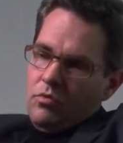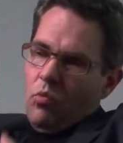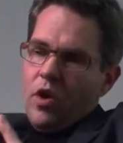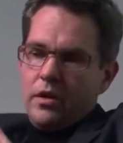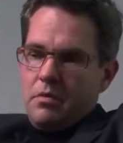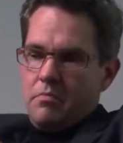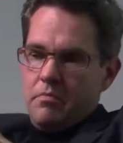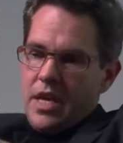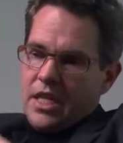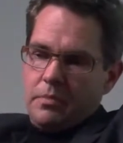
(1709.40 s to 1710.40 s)
one
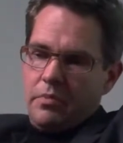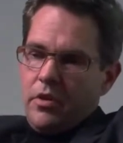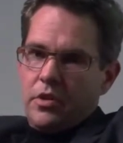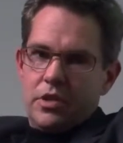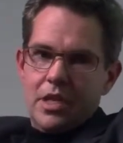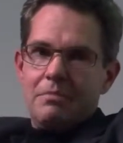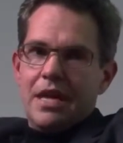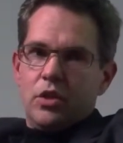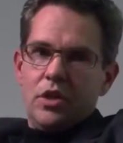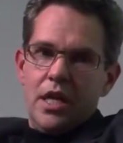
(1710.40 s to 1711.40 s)
expert's
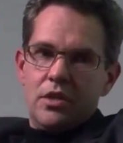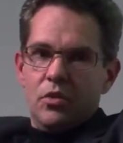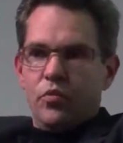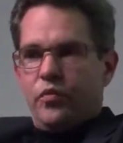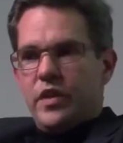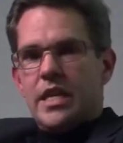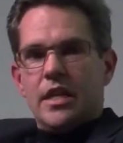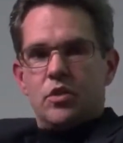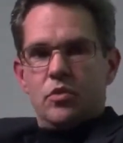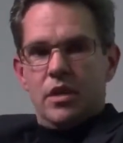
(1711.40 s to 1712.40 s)
imagination feed
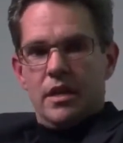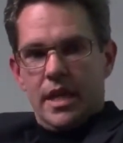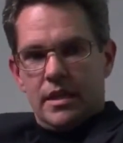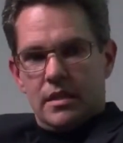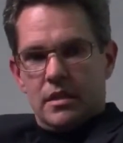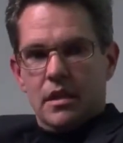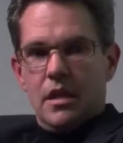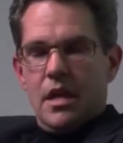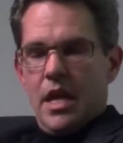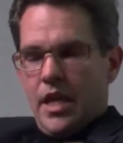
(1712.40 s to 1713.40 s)
into the next,
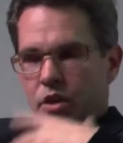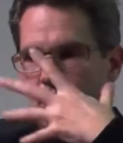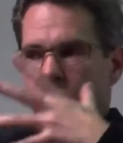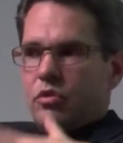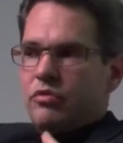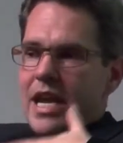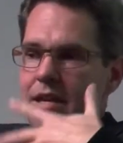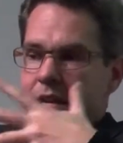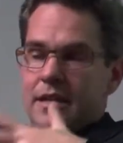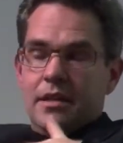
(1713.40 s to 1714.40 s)
and so create
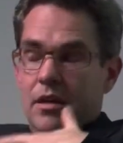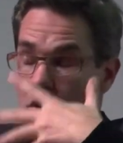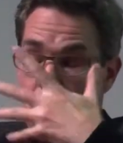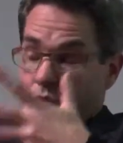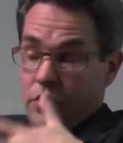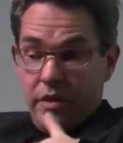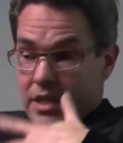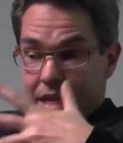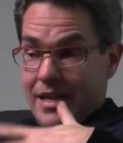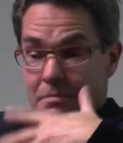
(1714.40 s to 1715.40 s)
an, although
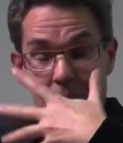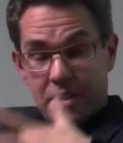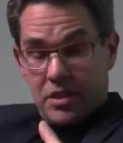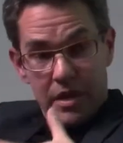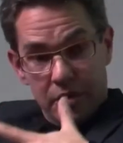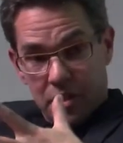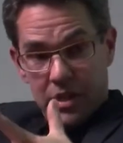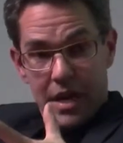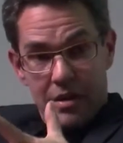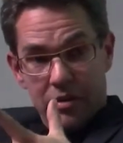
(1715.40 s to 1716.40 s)
it's an imaginary
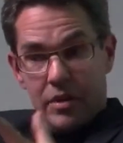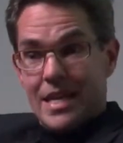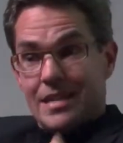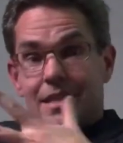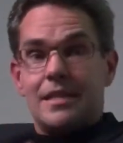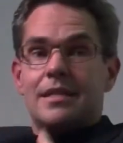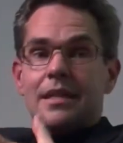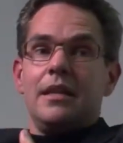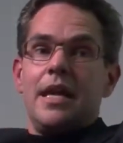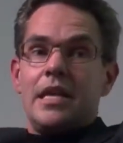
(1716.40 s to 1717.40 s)
scenario, it is
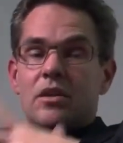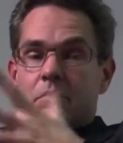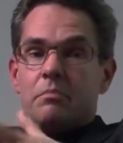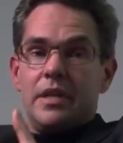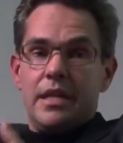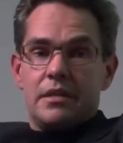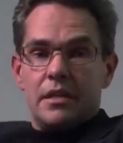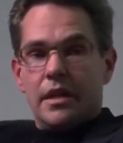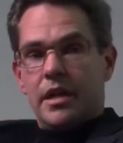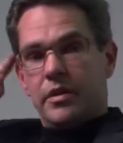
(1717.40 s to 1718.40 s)
still a complete
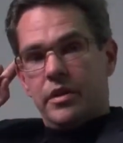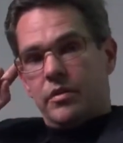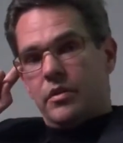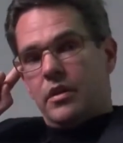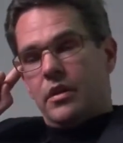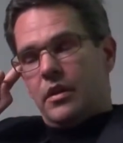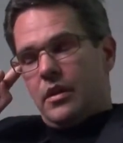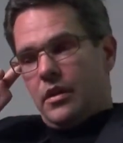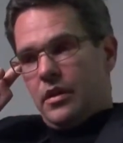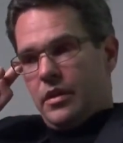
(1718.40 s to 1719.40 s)
scenario.
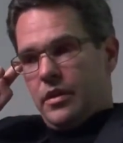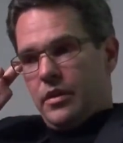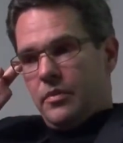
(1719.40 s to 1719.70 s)
Um,